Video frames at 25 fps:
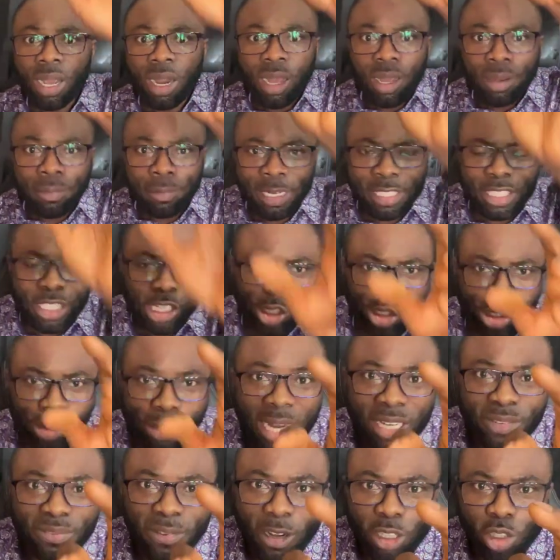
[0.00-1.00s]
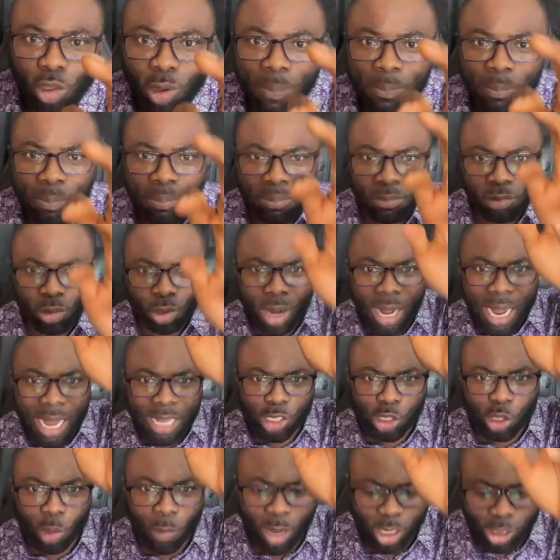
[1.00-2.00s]
Richie, stretch forth your, your hands
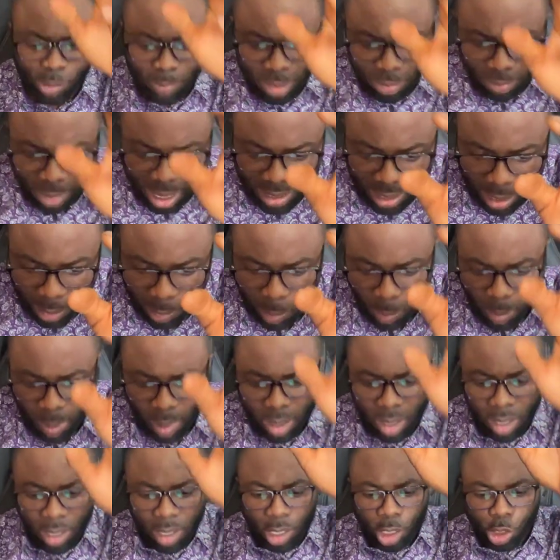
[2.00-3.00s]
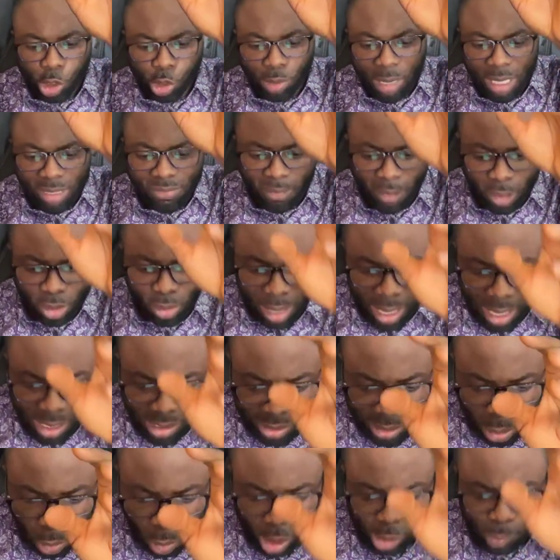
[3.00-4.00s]
towards me right now. Stretch forth your hands
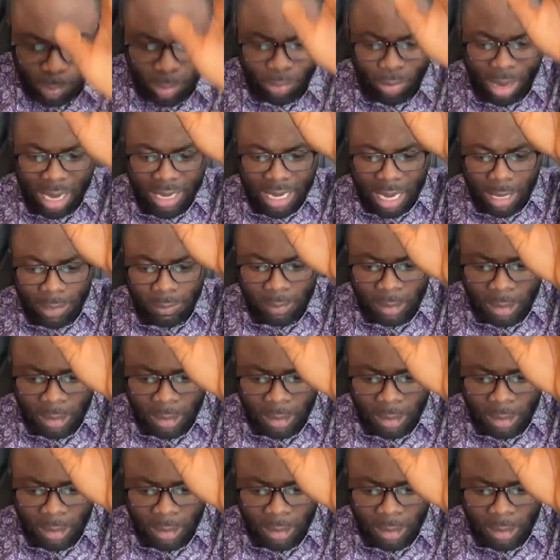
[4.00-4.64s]
towards me right now.